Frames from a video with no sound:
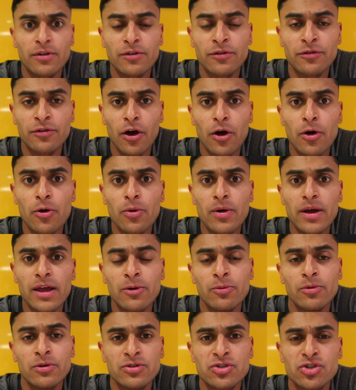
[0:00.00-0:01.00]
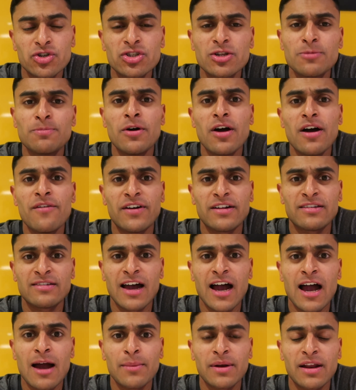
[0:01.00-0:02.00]
So it was just a perfect
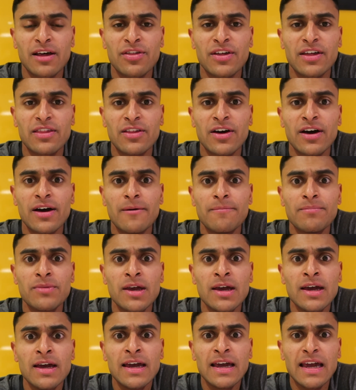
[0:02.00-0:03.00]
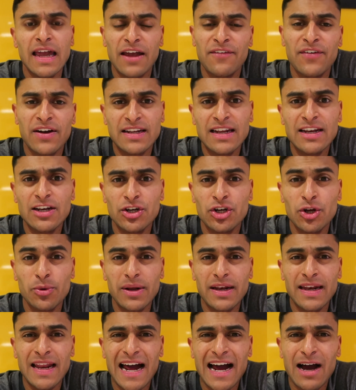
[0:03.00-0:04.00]
time, and I think that if I didn't
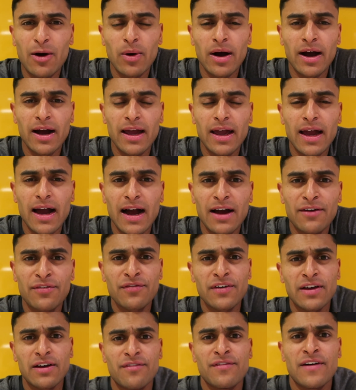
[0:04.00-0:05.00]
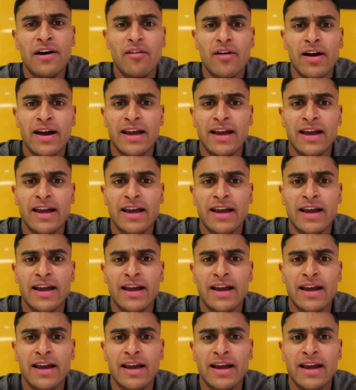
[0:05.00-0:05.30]
do it now, I felt